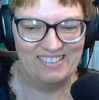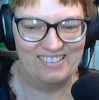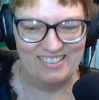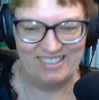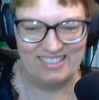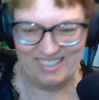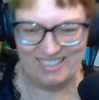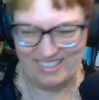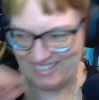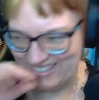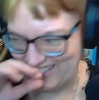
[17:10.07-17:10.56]

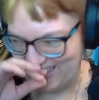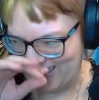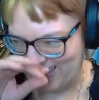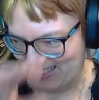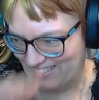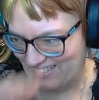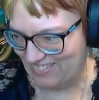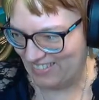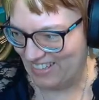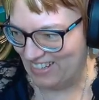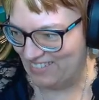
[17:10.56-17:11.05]
this
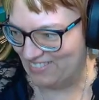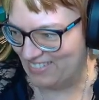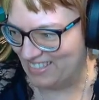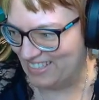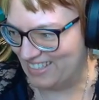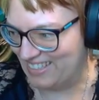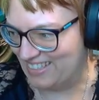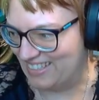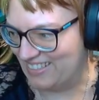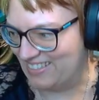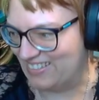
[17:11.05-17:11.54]
little
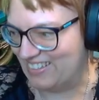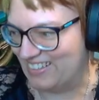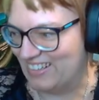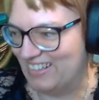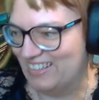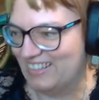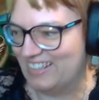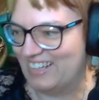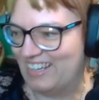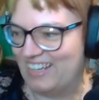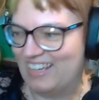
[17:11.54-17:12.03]
Raven
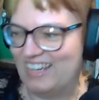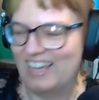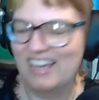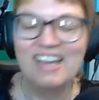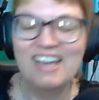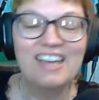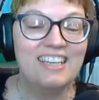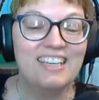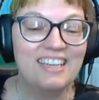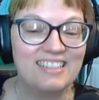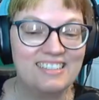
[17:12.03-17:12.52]
cronking.
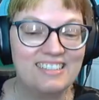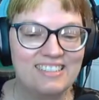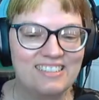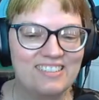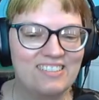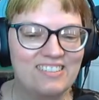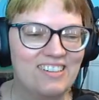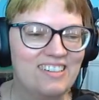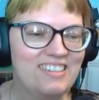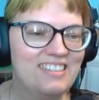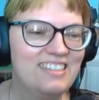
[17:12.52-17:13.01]
Yes,
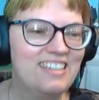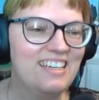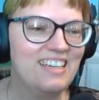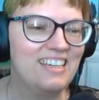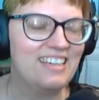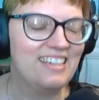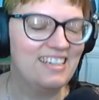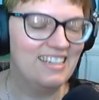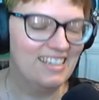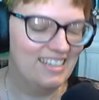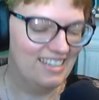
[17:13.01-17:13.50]

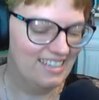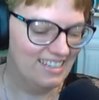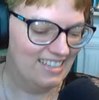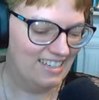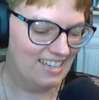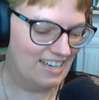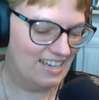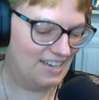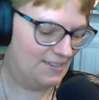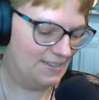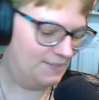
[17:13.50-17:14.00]
cronking.
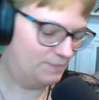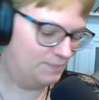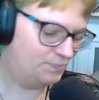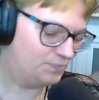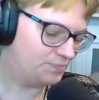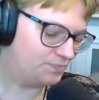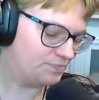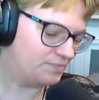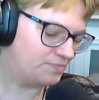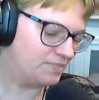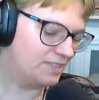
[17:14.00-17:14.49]

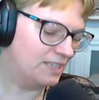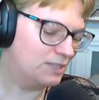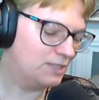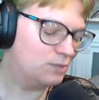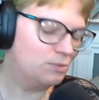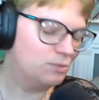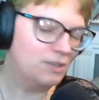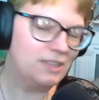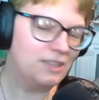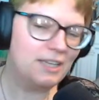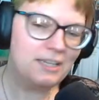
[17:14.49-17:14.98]
It's
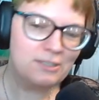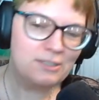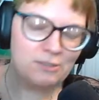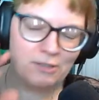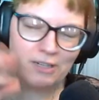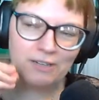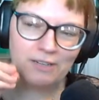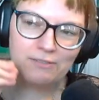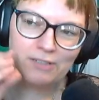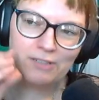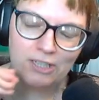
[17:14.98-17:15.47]
when they sort
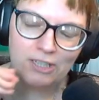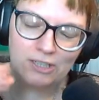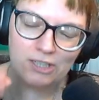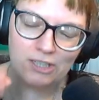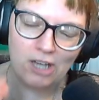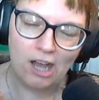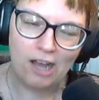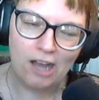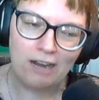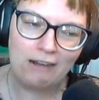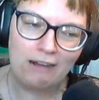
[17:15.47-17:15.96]
of
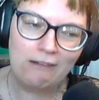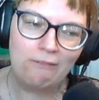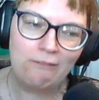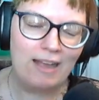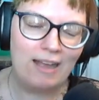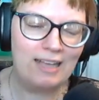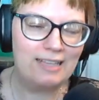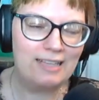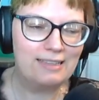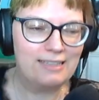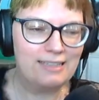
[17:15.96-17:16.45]
talk
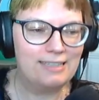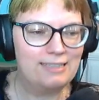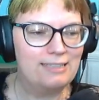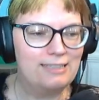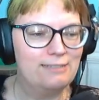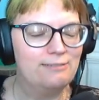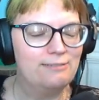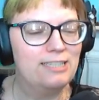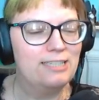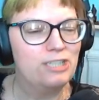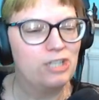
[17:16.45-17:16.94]
quietly
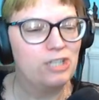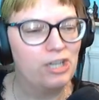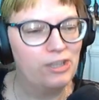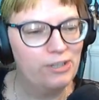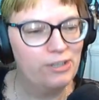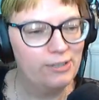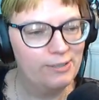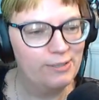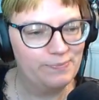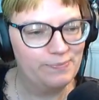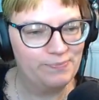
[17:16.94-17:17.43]
to each other.
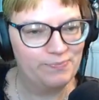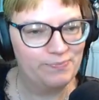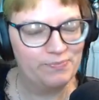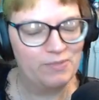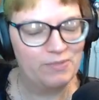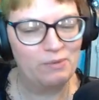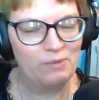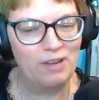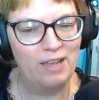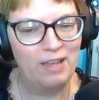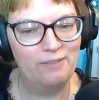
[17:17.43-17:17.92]

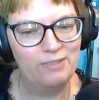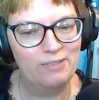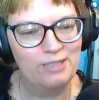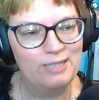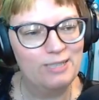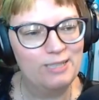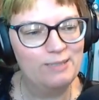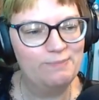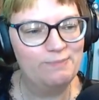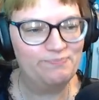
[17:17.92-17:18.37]
Ravens.